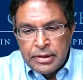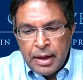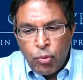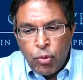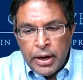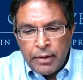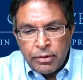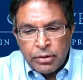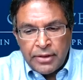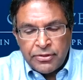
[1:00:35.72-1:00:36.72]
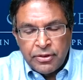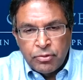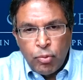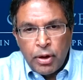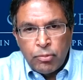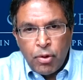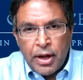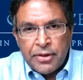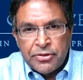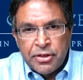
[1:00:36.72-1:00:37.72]
that whatever lessons one
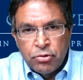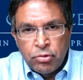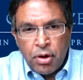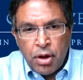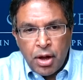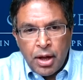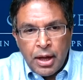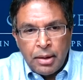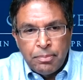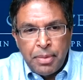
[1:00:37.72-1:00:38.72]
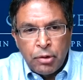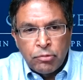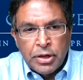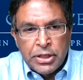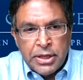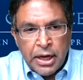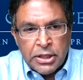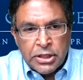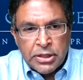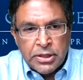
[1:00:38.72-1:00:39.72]
wants to draw about
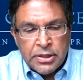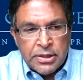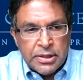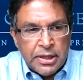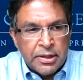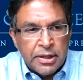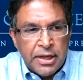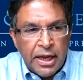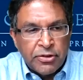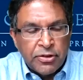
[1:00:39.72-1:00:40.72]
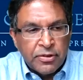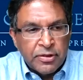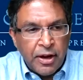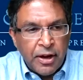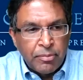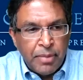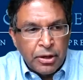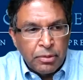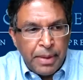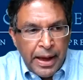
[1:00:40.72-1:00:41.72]
reductions in the nation's
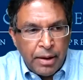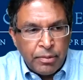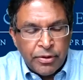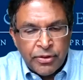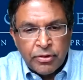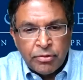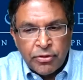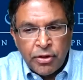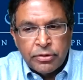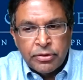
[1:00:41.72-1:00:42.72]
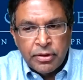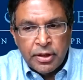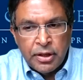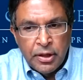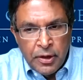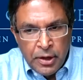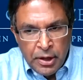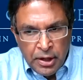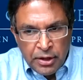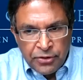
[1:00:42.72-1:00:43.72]
governmental powers as a result of the
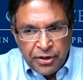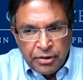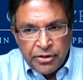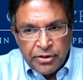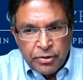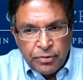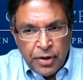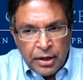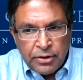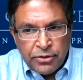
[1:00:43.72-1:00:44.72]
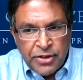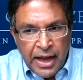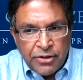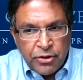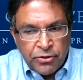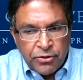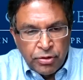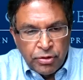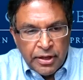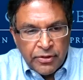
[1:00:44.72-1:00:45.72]
series of statutes and
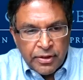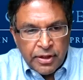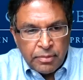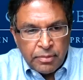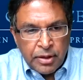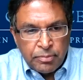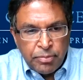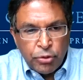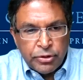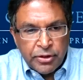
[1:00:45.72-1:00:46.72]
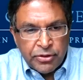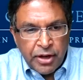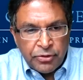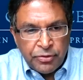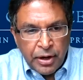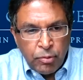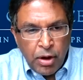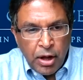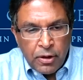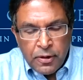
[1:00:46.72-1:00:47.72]
treaties that they both discussed very
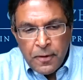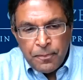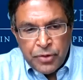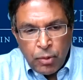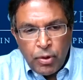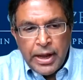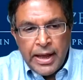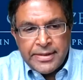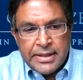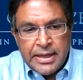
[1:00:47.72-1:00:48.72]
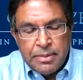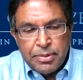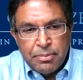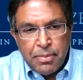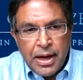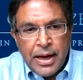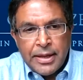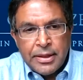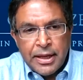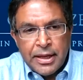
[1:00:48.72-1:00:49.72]
well, that one has to keep in
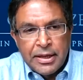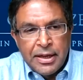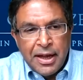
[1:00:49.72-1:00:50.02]
mind that